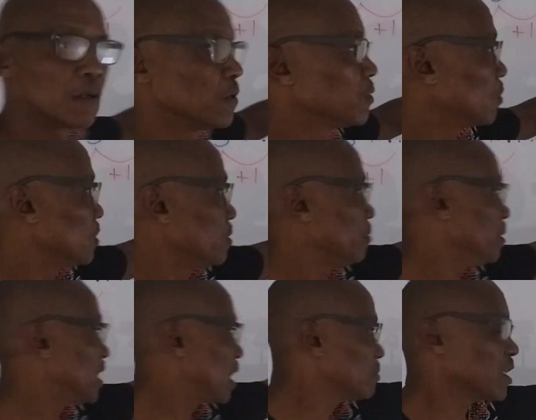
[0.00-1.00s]
So it
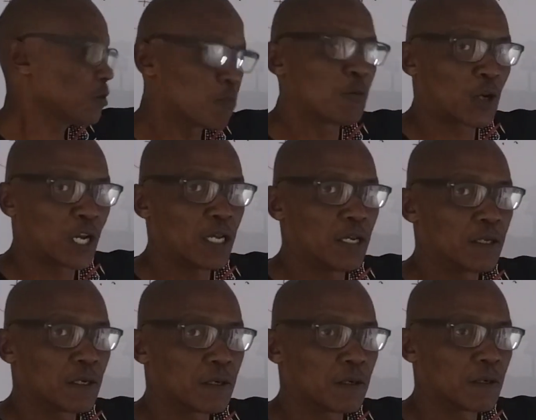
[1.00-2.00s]
becomes an operator.
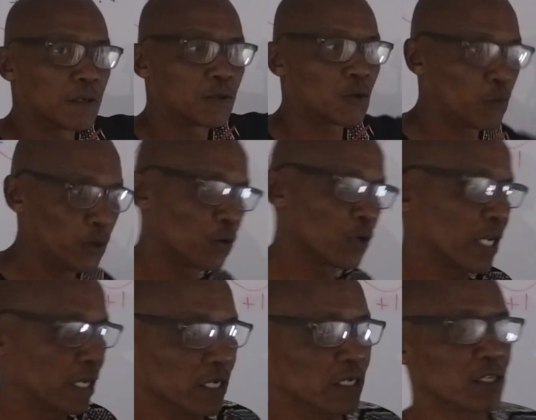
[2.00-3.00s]
So we're looking at it